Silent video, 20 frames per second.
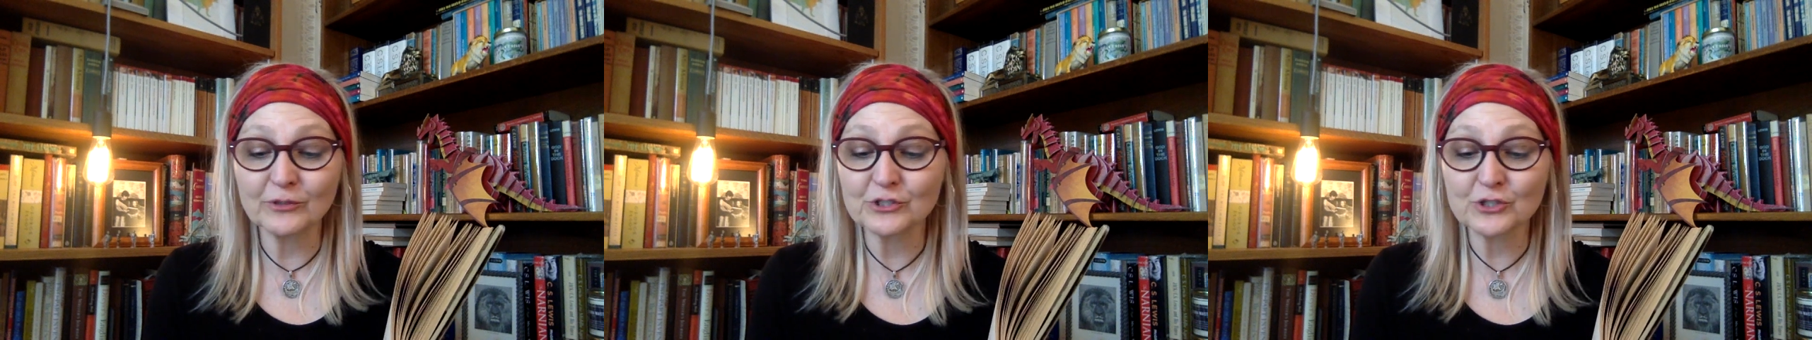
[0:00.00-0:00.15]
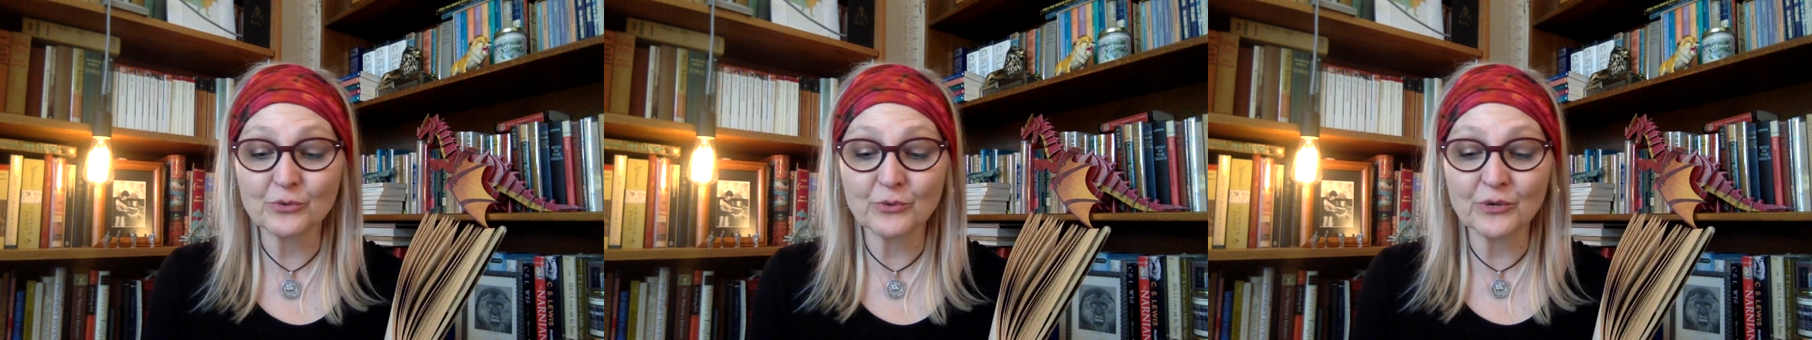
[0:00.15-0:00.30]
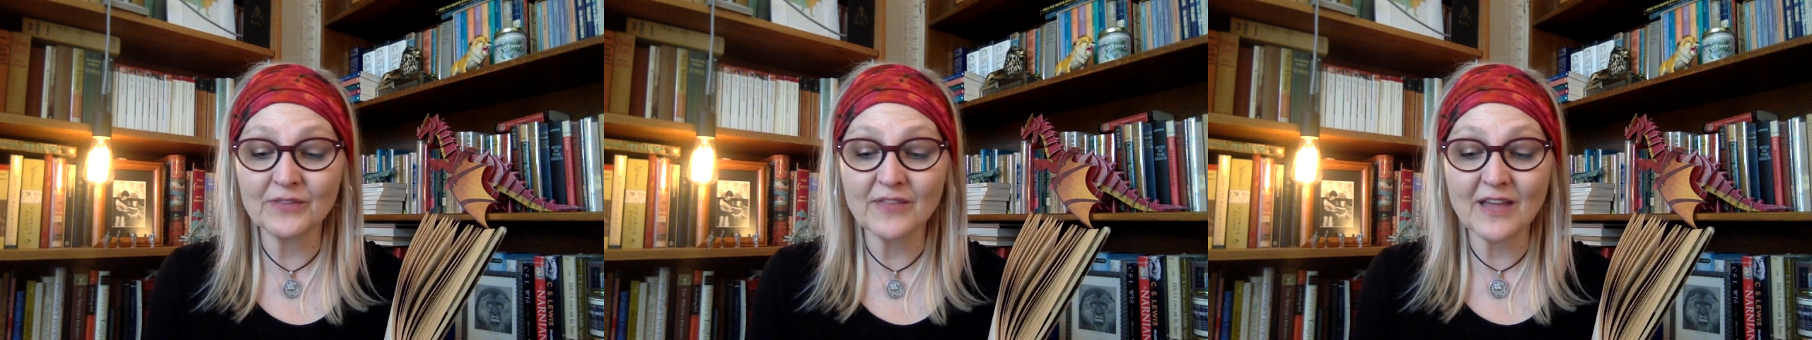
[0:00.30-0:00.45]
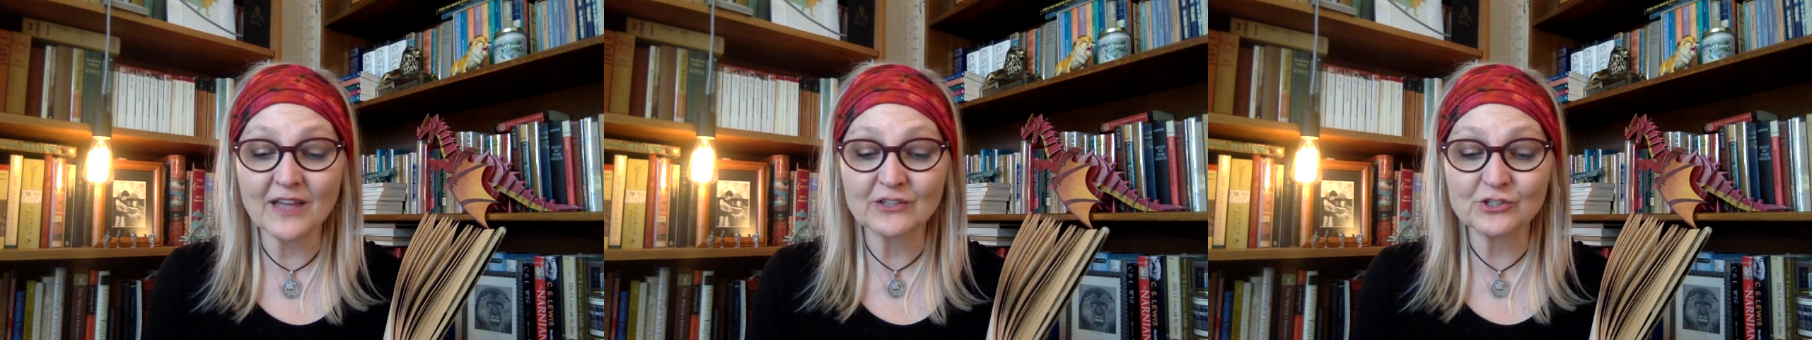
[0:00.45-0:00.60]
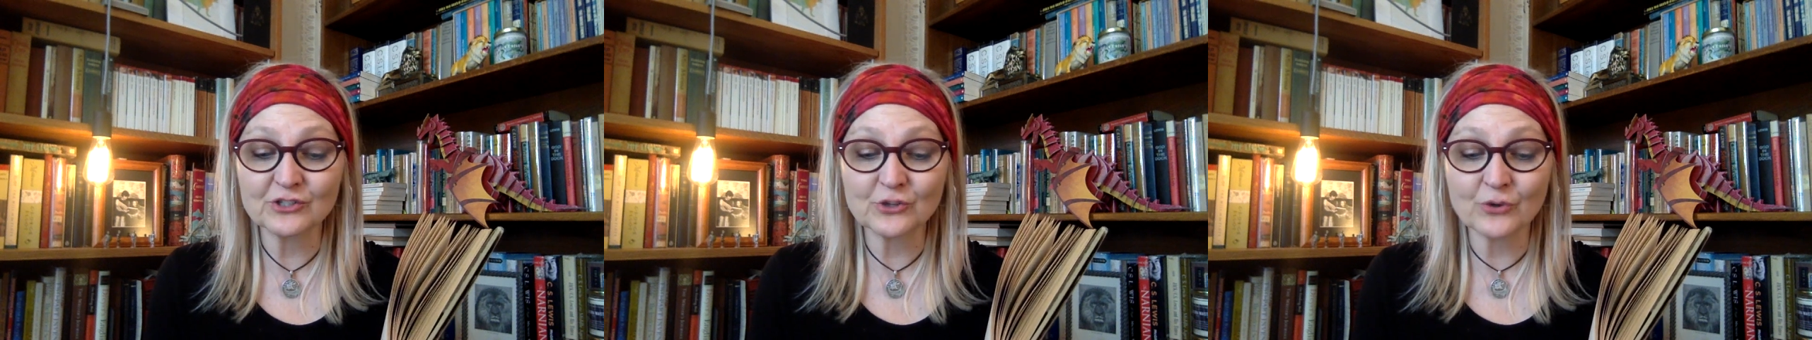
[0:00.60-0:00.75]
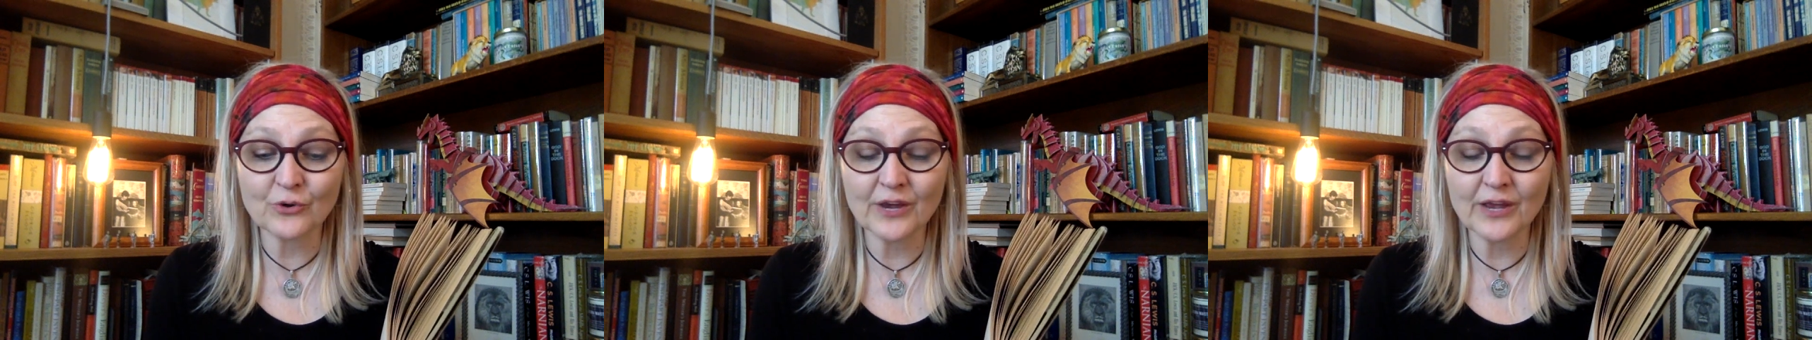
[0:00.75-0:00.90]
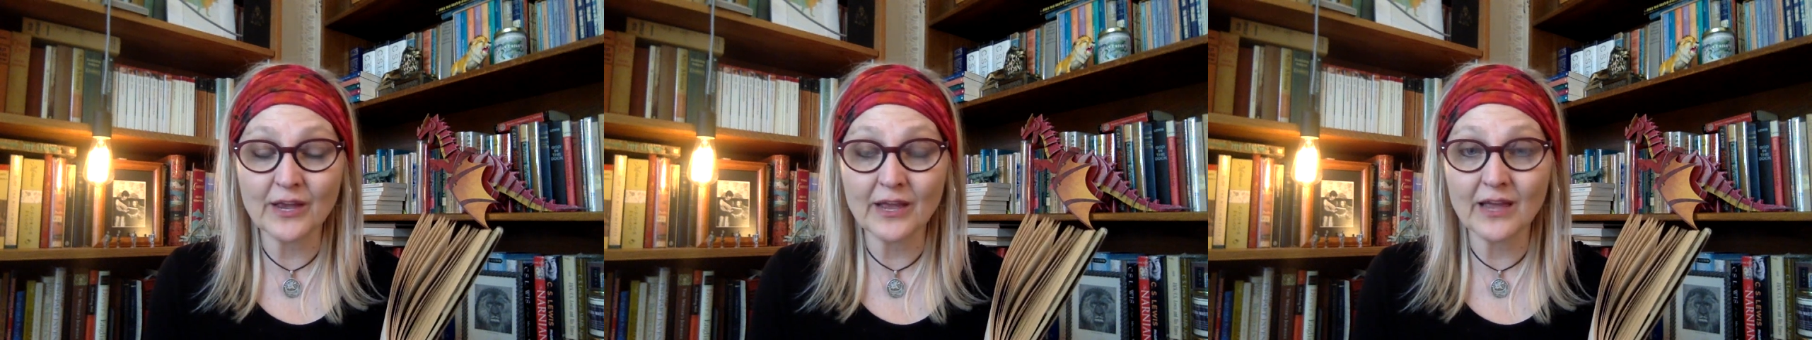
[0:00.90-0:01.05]
to read that
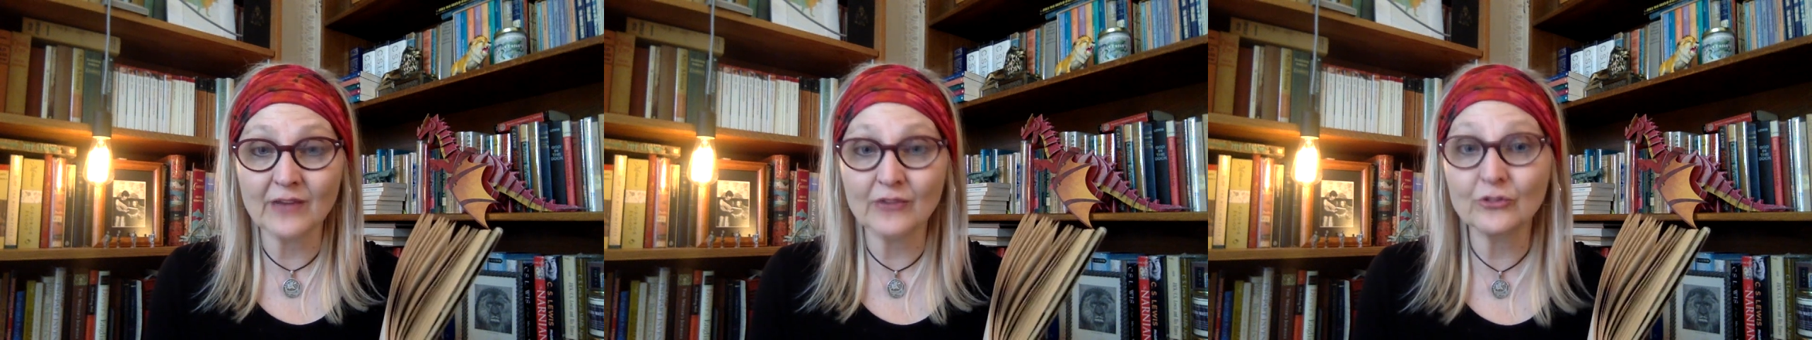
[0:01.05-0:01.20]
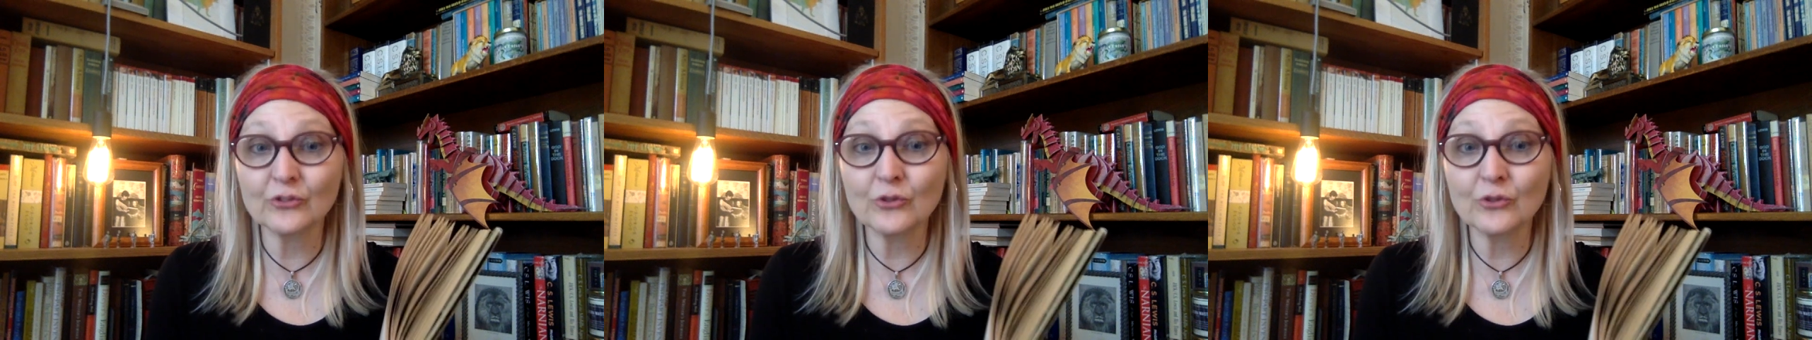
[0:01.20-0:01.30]
story again,